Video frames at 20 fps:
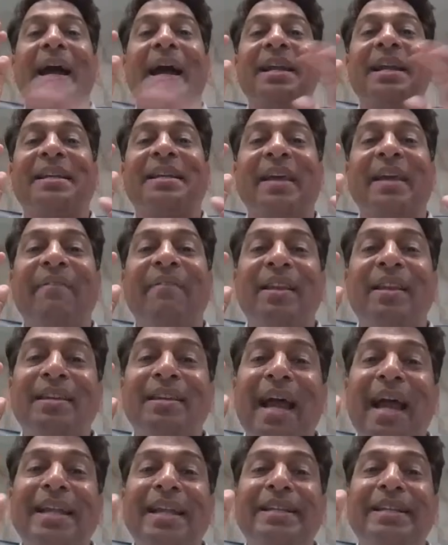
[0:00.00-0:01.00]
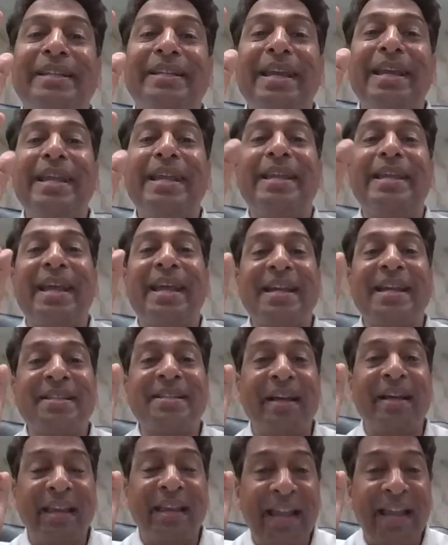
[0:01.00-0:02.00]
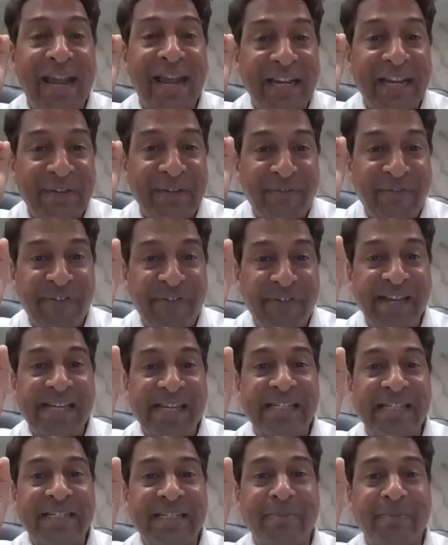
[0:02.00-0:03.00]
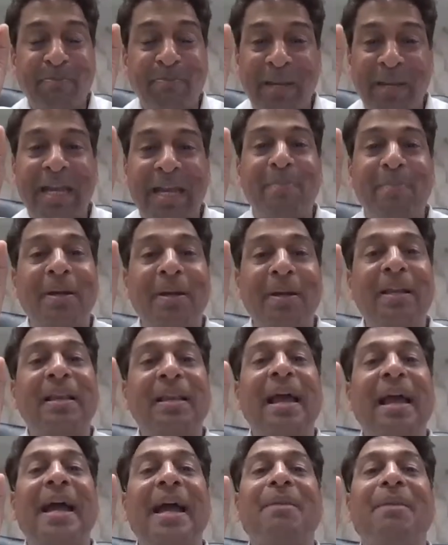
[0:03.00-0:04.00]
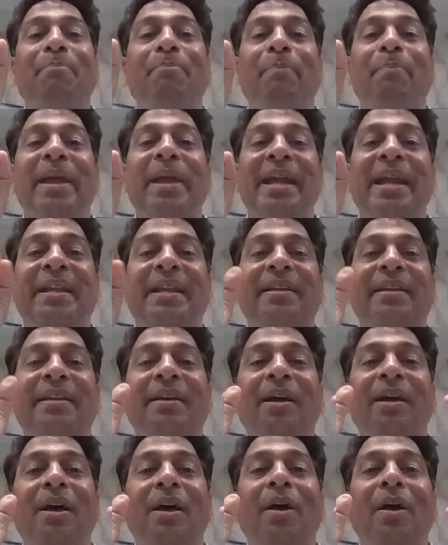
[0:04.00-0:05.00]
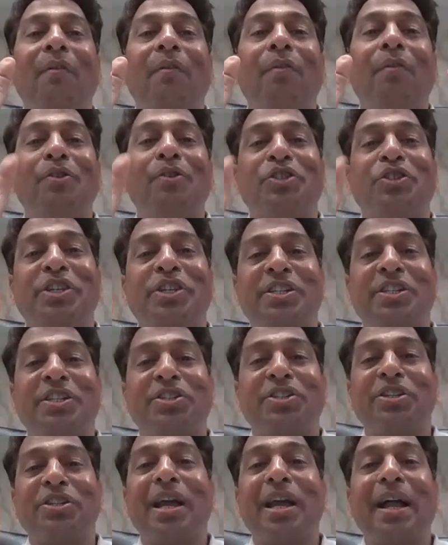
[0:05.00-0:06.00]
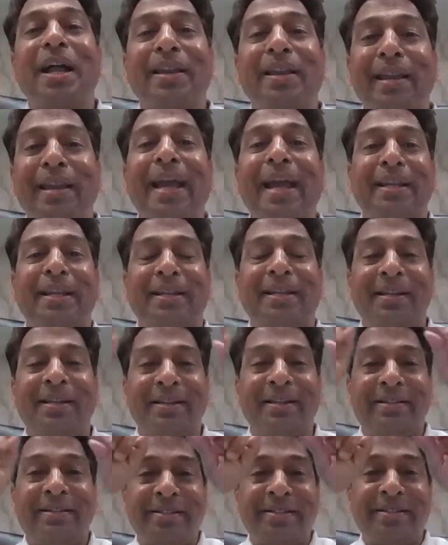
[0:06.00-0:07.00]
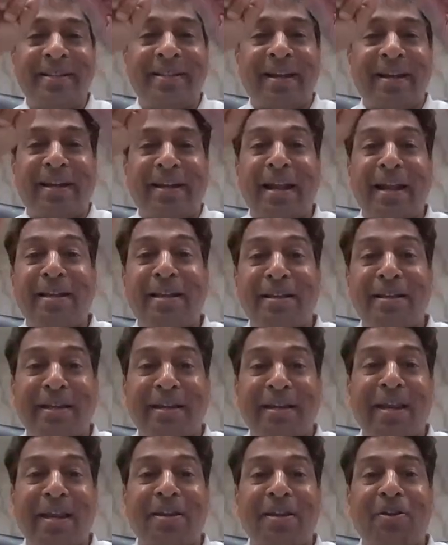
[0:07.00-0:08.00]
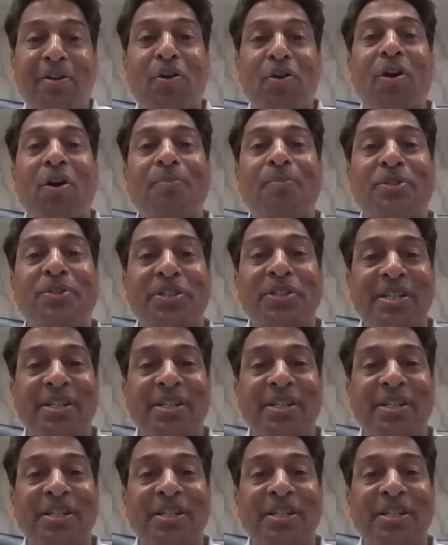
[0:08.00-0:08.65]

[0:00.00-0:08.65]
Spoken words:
And table 19 is the late fees payable and paid for GSTR 9. This is the content of